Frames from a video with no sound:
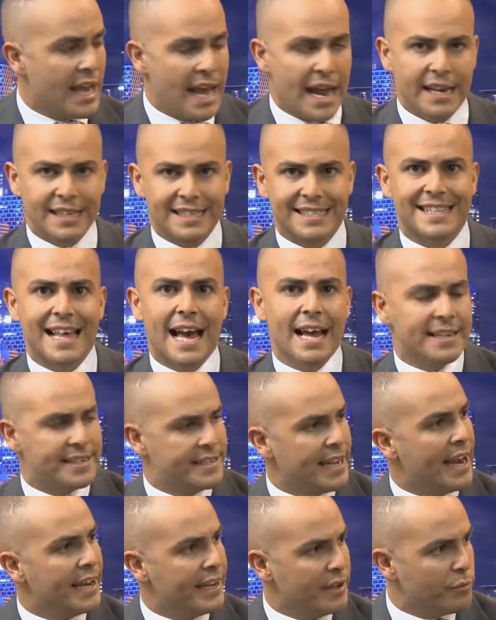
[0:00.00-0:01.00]
And it's that
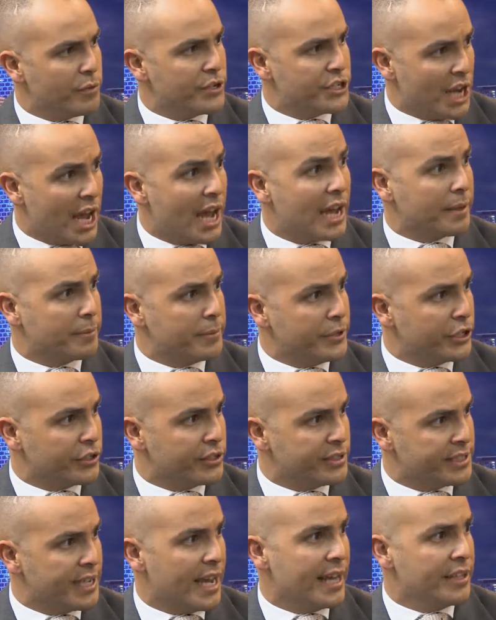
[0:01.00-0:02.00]
date in which arguably you
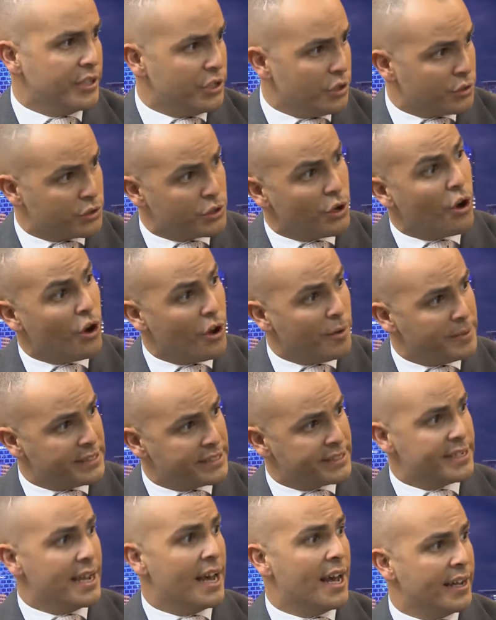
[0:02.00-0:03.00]
could say that your time has
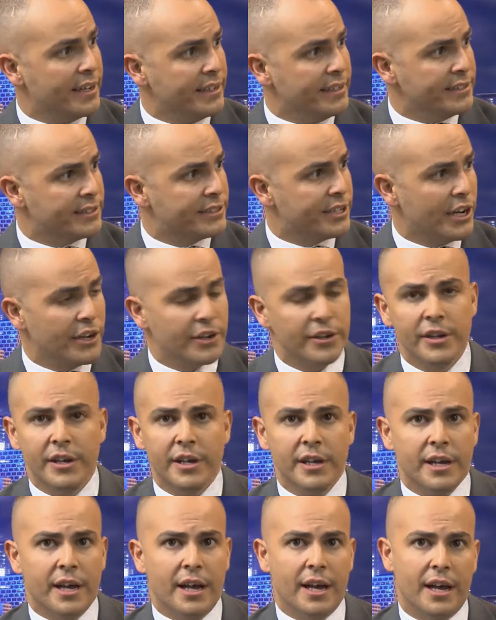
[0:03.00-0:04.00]
started. So
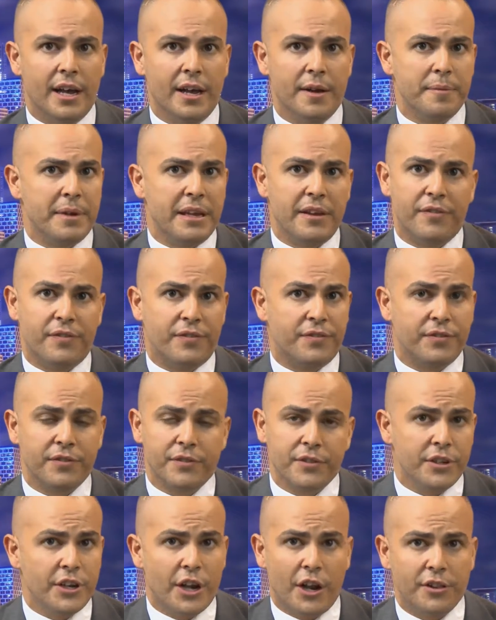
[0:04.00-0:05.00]
if
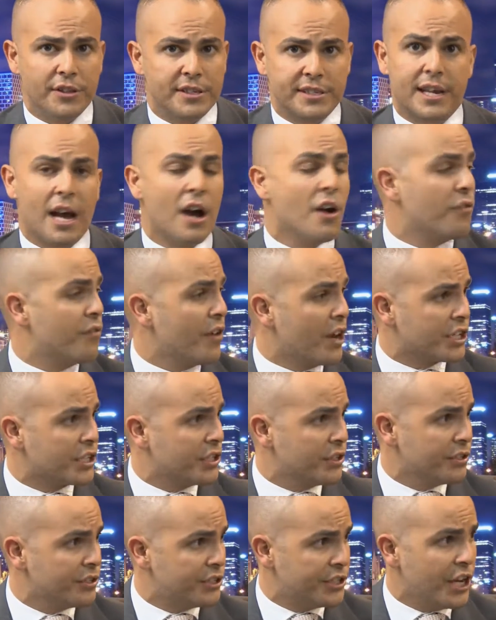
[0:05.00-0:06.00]
the skull
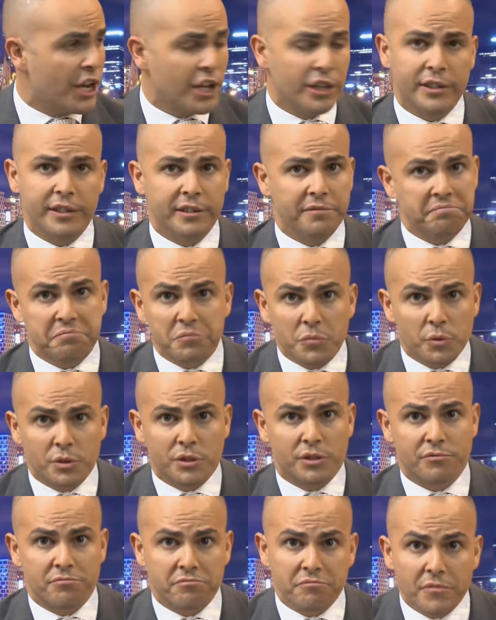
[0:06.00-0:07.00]
fracture, she only
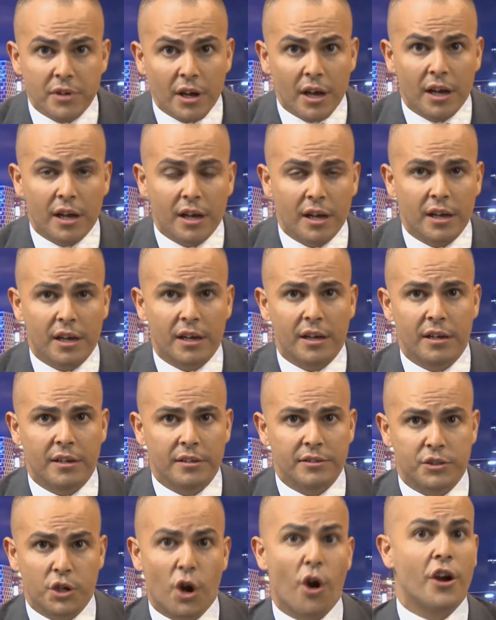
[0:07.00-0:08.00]
was
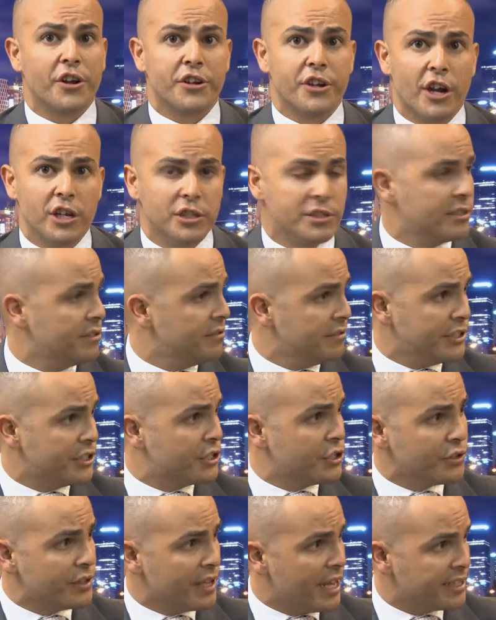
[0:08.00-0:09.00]
diagnosed in
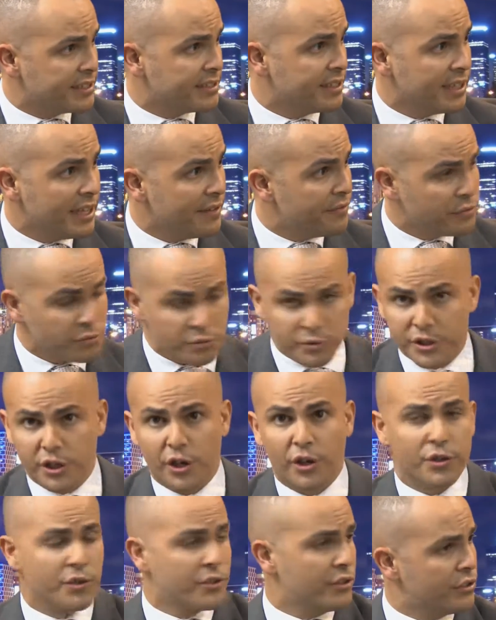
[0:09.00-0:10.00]
2011. She
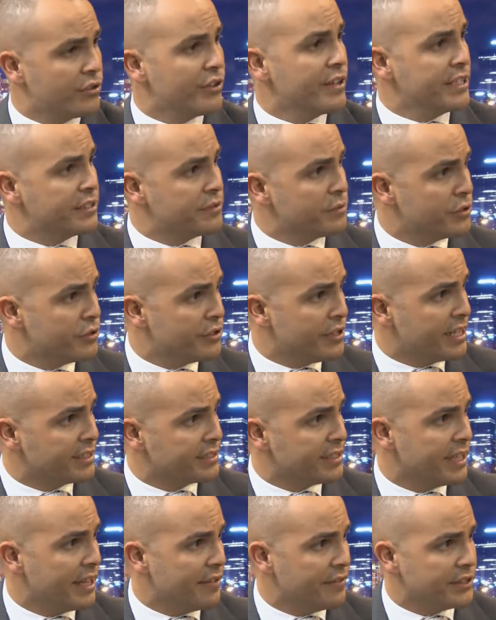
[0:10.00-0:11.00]
got 3 years from
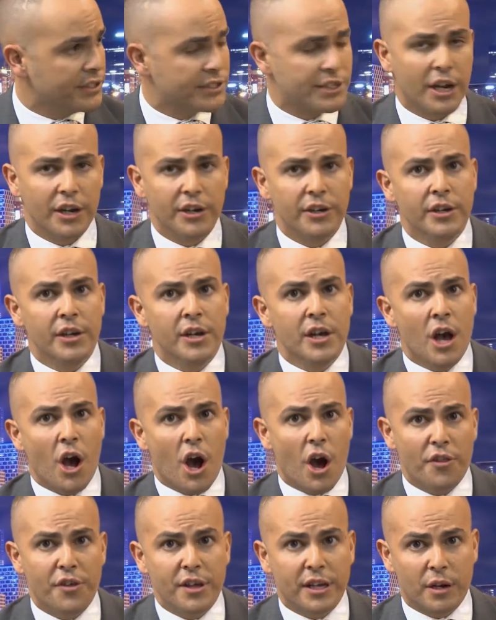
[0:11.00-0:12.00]
2011. So
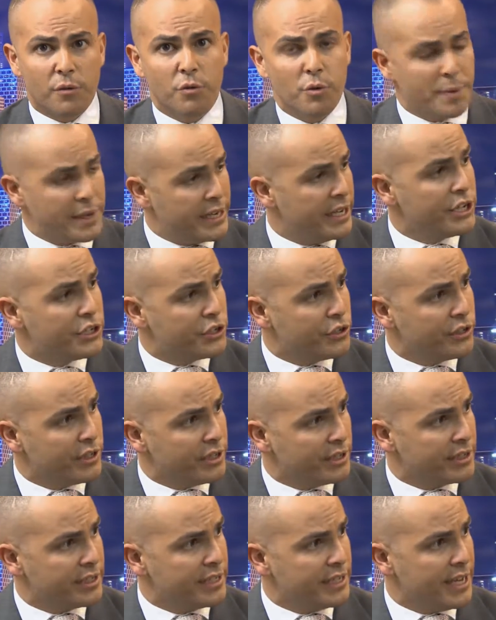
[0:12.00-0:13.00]
I think it will be an issue
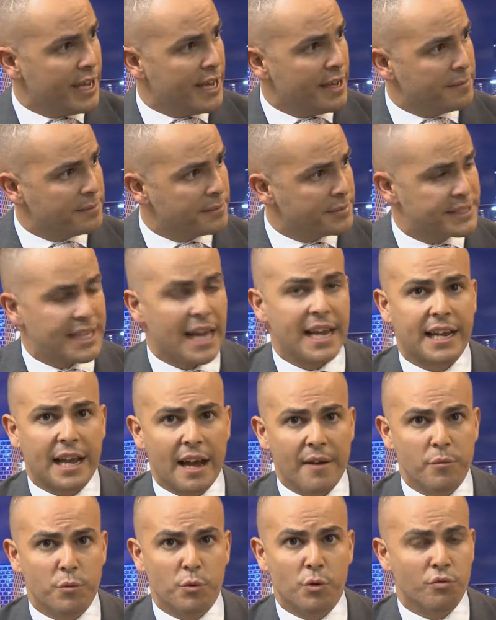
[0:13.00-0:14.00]
that the state
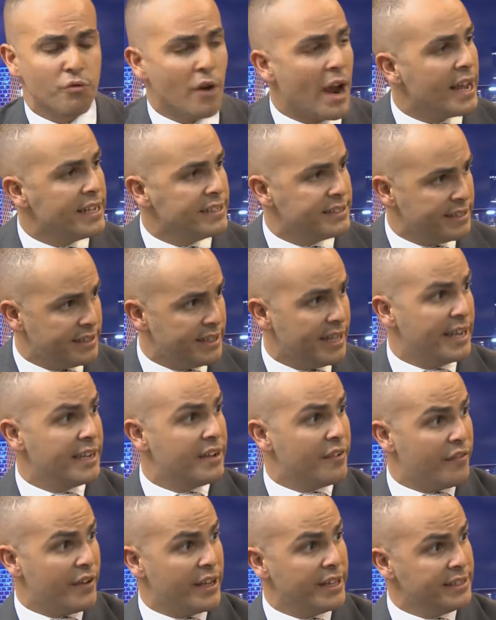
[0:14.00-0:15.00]
government will raise in their
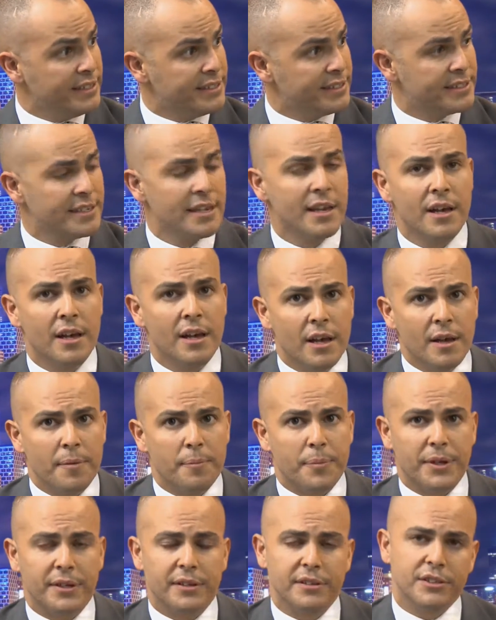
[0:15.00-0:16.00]
defence.
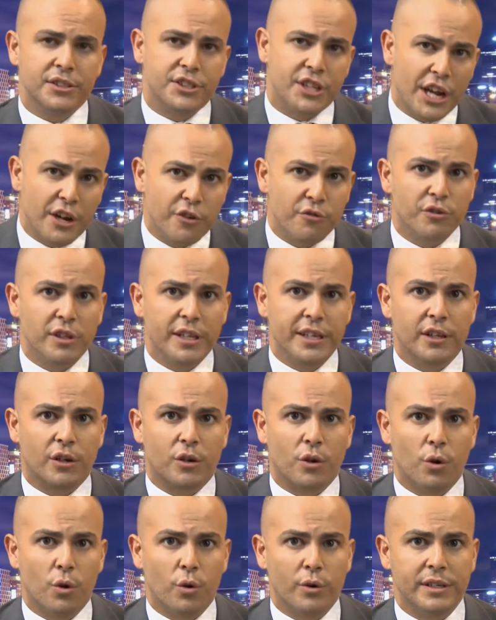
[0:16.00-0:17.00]
But generally, the
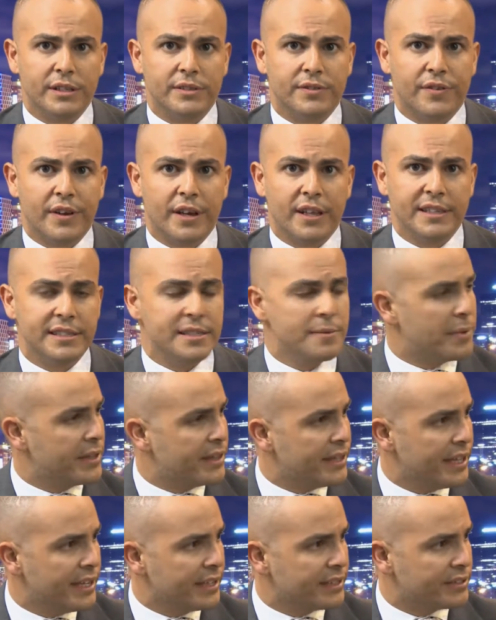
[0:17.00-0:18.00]
court is fairly
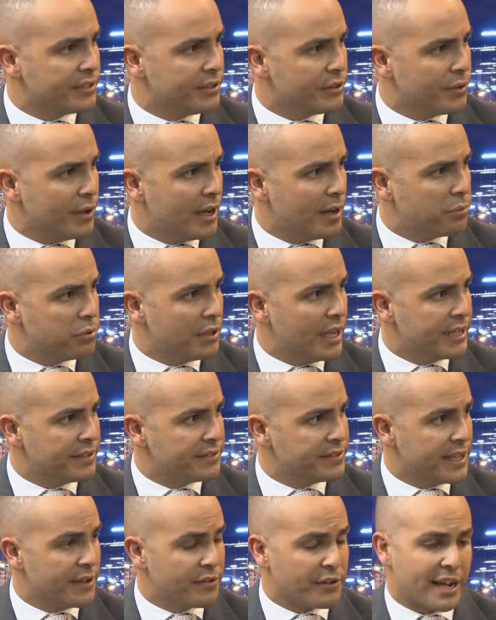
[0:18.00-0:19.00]
sympathetic to
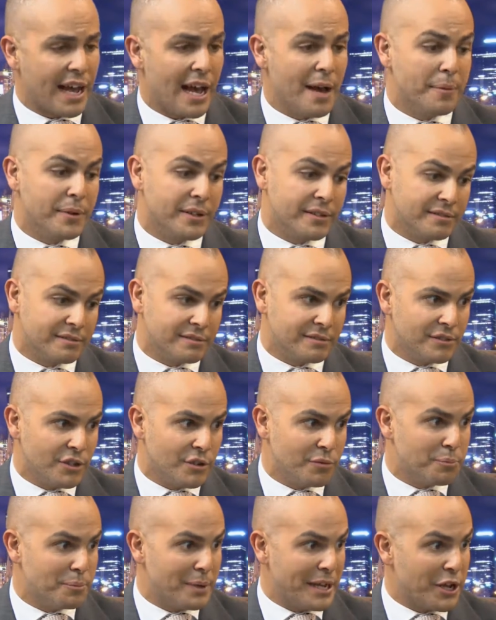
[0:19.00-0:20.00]
plaintiffs in that regard. But
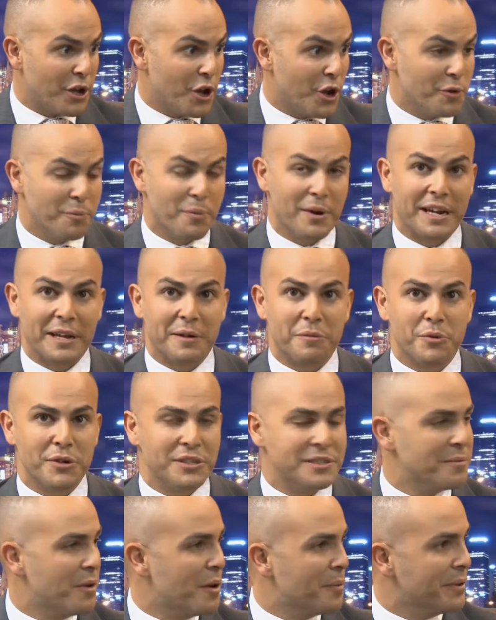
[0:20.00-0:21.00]
being her and being in
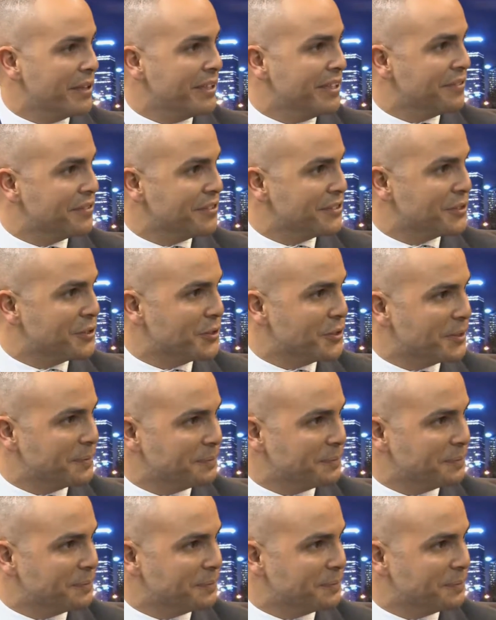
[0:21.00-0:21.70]
prison might be a different story.